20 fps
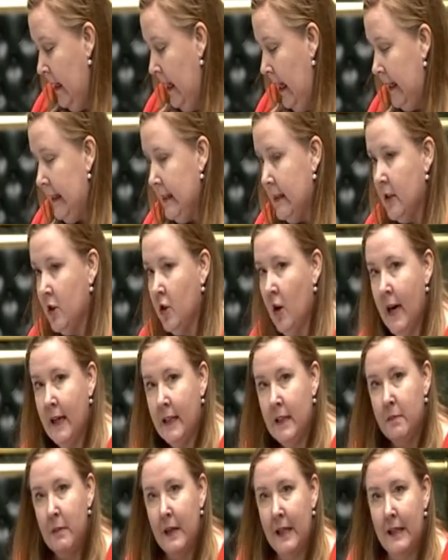And it
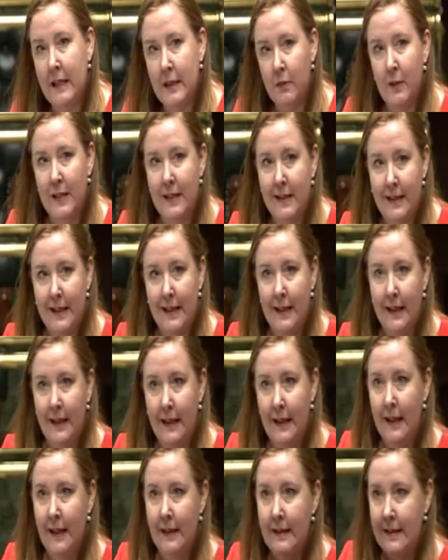strikes me as we sit
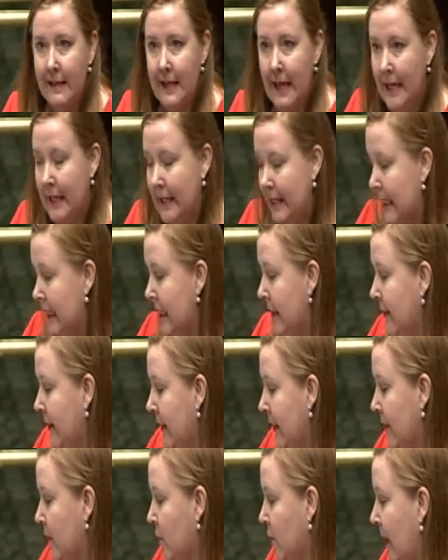here, stand here
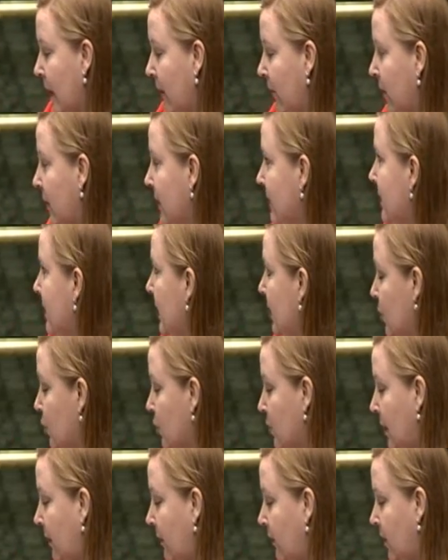in the 21st
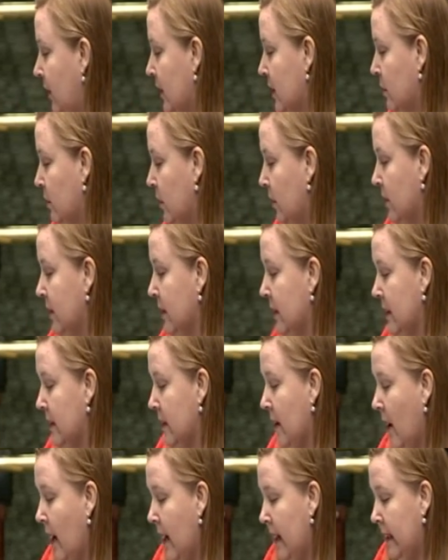century, first world
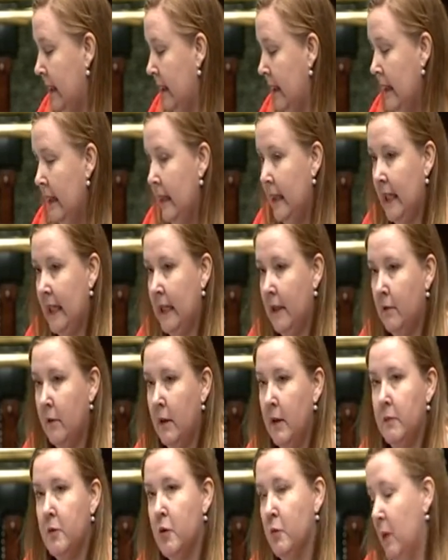society,
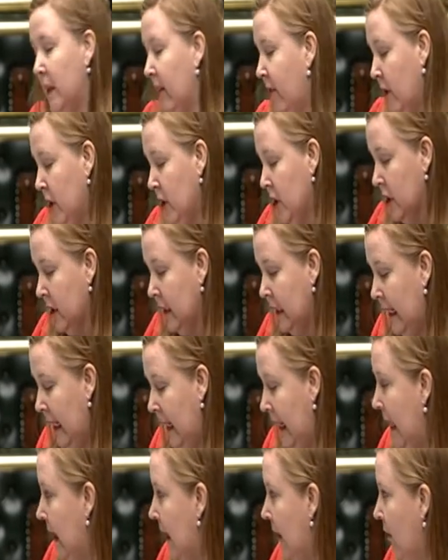equipped with virtually,
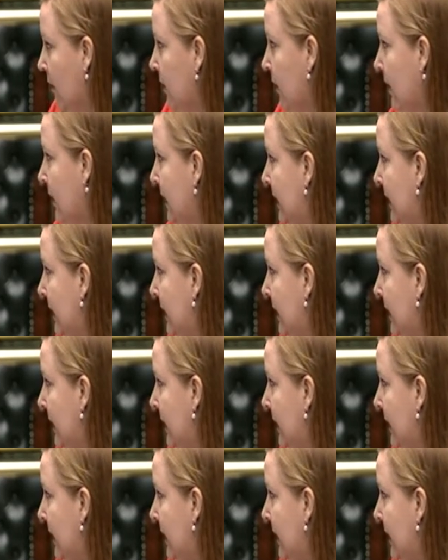you know,